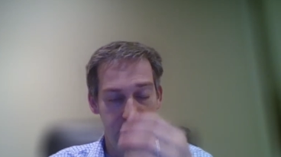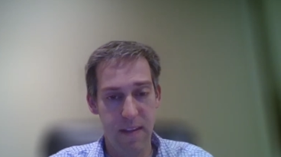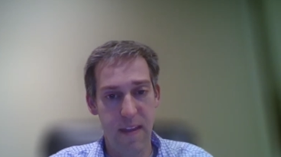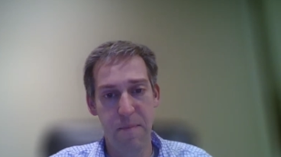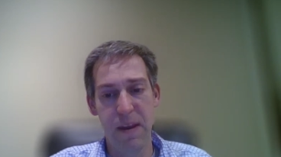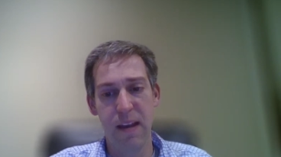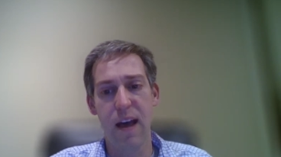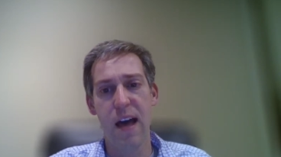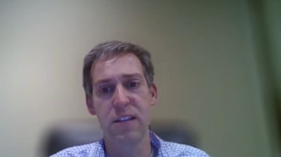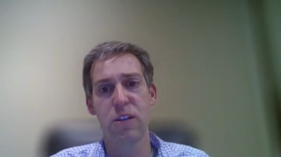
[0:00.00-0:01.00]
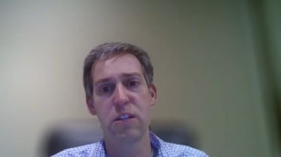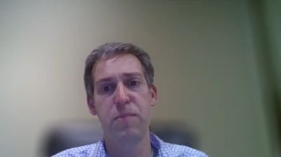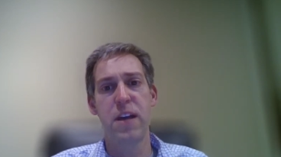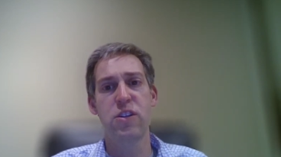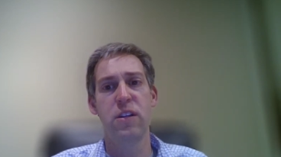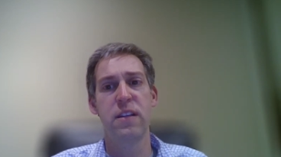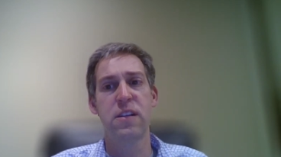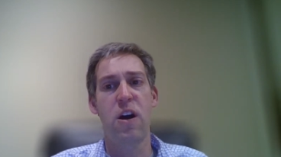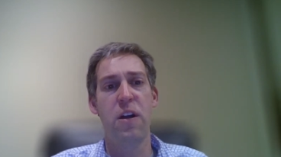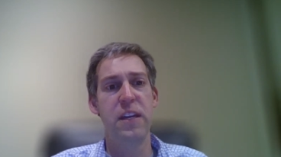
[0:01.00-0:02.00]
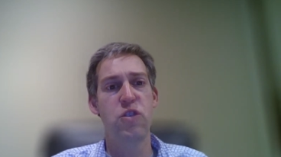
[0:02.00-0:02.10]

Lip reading: that mincha is so special is called a